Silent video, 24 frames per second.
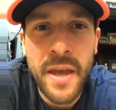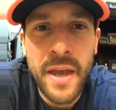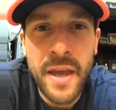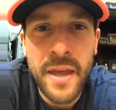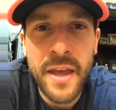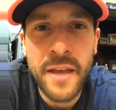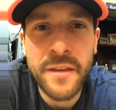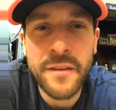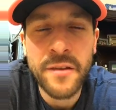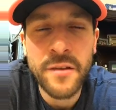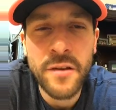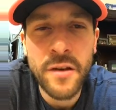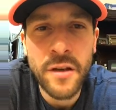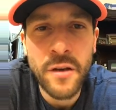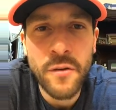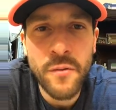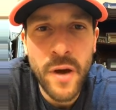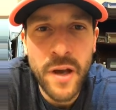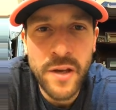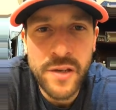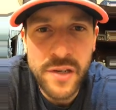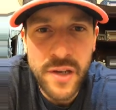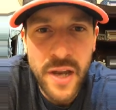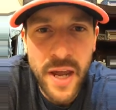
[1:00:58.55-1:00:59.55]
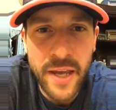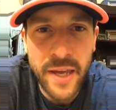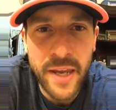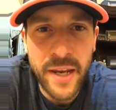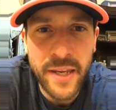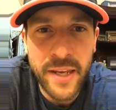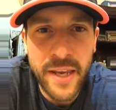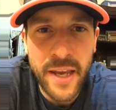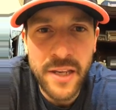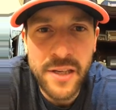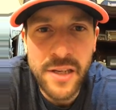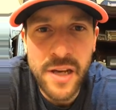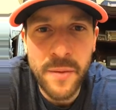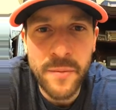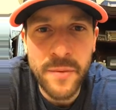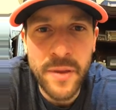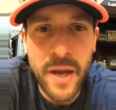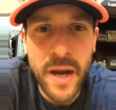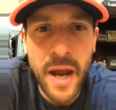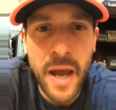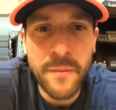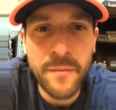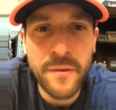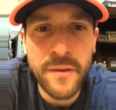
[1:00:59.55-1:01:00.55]
That's a good question. I got to catch up with
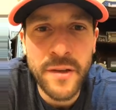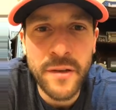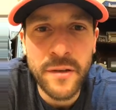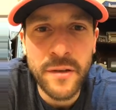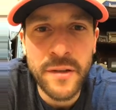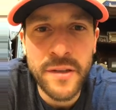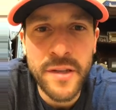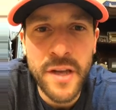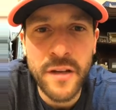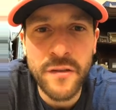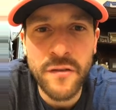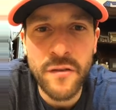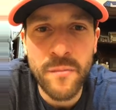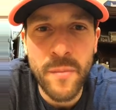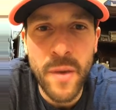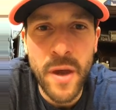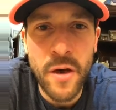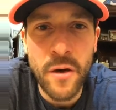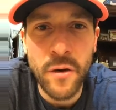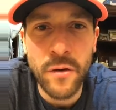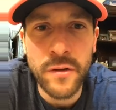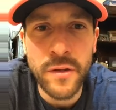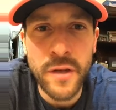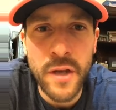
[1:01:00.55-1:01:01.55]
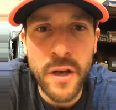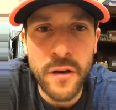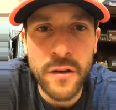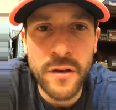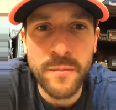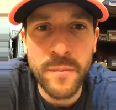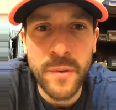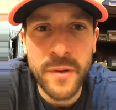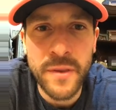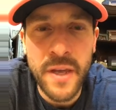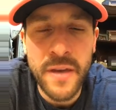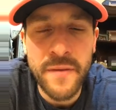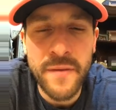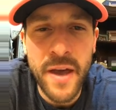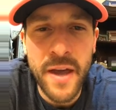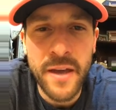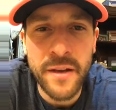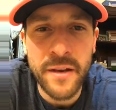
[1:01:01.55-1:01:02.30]
that. I'm still in touch with my old coach, but they've had